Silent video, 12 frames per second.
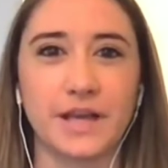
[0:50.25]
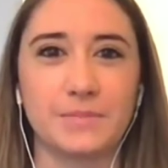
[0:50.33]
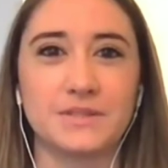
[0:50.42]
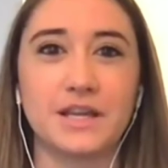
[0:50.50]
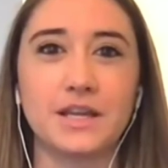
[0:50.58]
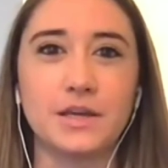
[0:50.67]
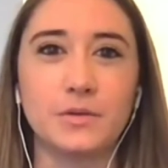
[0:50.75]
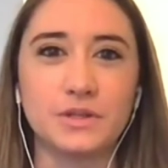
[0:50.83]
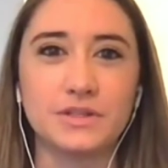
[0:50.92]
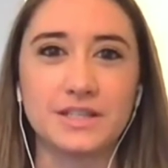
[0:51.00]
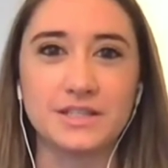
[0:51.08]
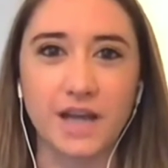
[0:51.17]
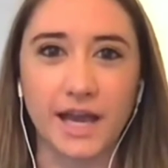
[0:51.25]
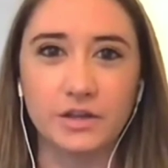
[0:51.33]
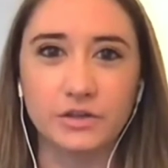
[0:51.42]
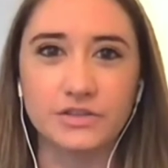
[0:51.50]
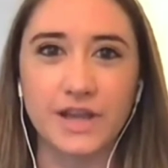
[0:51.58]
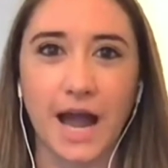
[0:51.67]
claims that he was
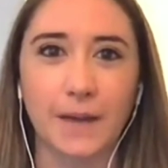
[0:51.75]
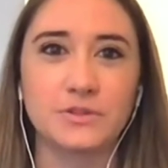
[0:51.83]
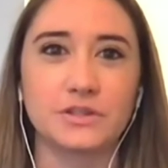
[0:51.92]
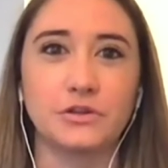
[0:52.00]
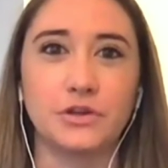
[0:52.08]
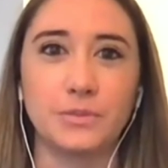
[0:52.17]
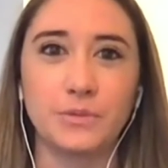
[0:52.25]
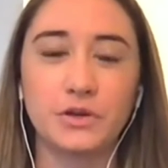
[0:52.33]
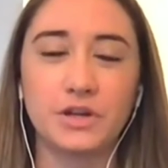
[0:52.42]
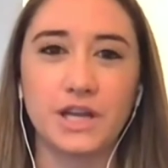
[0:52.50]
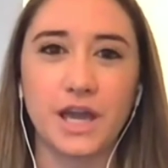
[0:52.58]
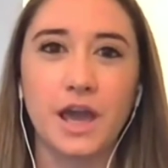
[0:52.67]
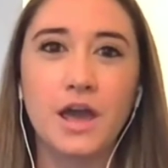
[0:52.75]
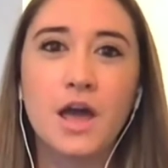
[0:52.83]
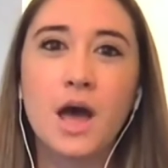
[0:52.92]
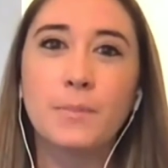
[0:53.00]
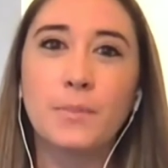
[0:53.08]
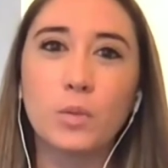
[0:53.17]
entitled to absolute immunity.
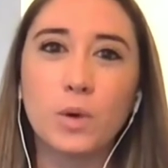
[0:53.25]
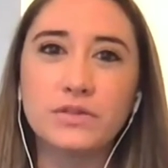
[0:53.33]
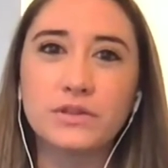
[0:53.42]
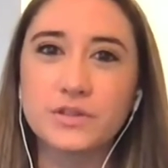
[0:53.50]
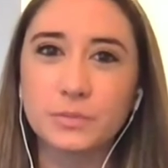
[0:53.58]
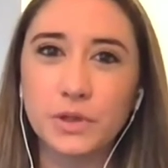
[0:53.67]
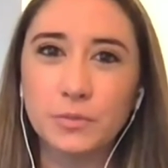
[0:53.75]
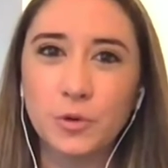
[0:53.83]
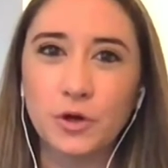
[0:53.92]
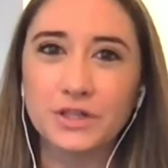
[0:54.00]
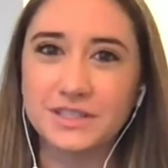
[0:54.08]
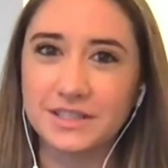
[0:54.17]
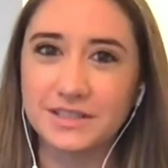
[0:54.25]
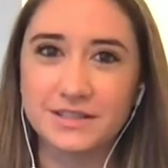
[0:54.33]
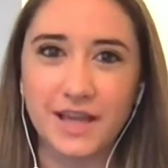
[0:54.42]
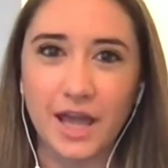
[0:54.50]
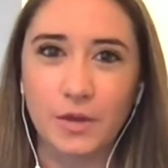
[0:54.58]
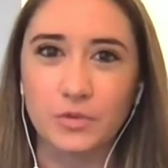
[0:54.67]
But what the Supreme Court did
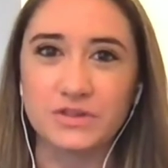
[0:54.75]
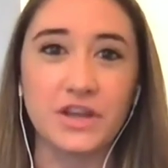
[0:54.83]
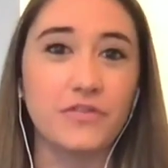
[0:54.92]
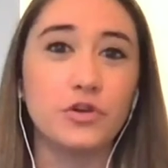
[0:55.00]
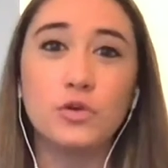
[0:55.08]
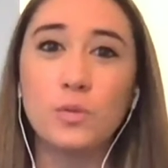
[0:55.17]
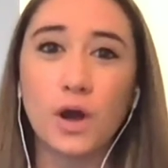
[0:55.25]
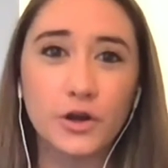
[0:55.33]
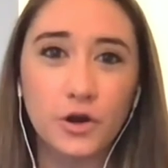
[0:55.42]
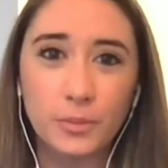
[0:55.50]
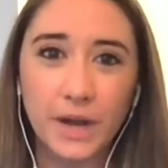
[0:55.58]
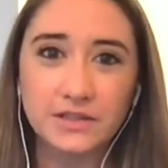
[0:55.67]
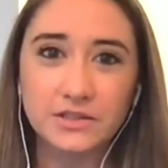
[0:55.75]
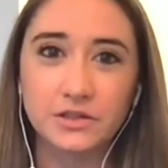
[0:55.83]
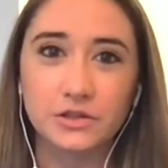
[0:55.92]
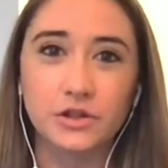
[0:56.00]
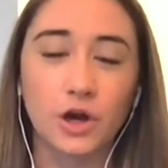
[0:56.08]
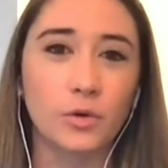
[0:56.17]
say was if you want to go back to
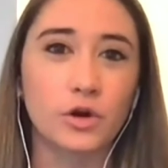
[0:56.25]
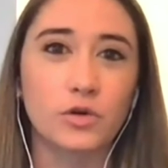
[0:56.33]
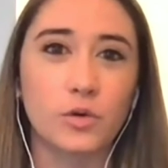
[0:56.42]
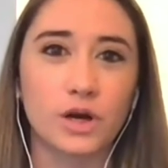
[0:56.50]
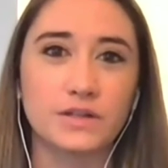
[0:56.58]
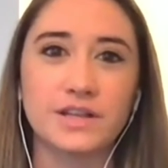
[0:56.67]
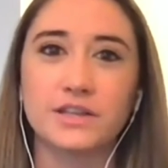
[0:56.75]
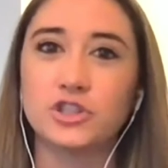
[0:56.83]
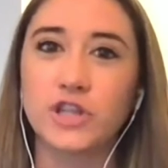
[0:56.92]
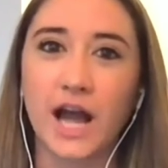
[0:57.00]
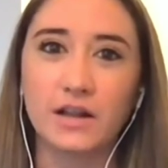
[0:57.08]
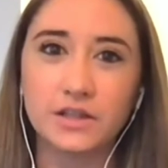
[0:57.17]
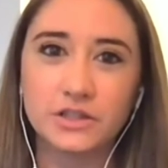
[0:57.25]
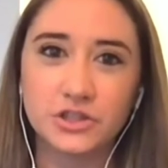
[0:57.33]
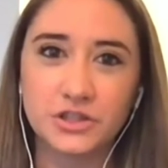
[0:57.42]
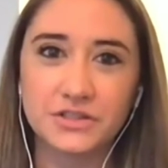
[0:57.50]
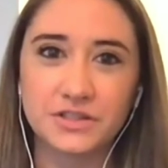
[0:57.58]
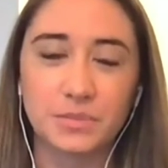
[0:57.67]
the lower courts and
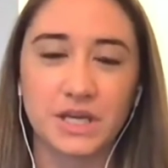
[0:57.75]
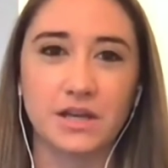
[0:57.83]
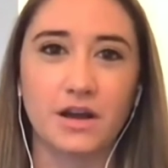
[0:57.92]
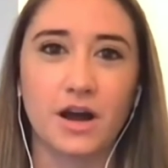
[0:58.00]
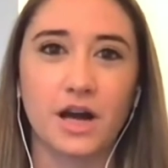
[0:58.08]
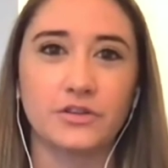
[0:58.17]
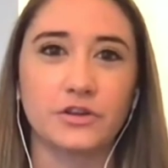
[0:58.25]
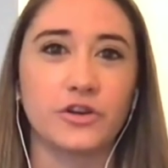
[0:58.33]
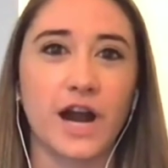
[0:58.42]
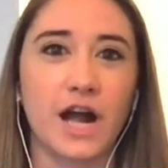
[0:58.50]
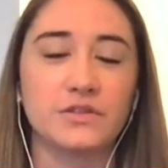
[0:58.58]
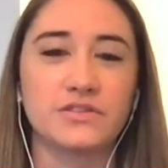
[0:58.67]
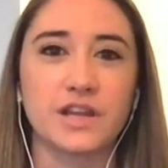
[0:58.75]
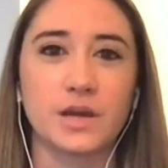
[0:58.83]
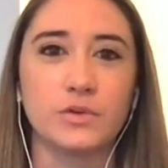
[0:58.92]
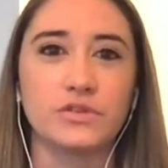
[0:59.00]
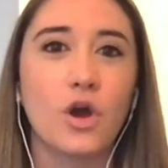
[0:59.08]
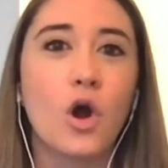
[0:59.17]
challenge the subpoena on the grounds that
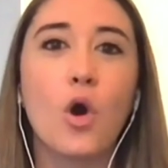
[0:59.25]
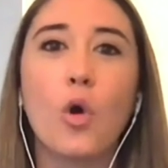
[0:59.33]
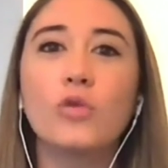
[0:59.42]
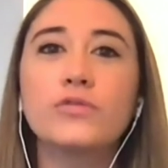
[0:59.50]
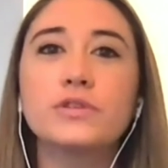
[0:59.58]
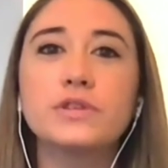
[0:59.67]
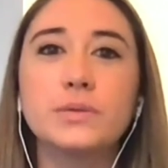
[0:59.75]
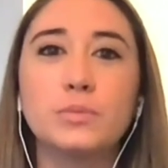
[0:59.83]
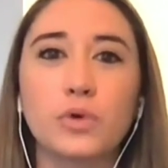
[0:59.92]
it was overly